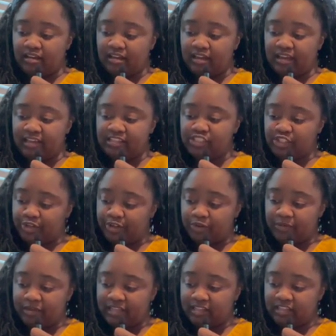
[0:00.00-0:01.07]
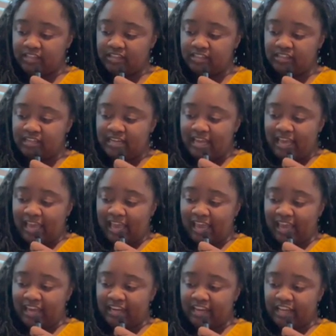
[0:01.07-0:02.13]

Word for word: a serial killer, and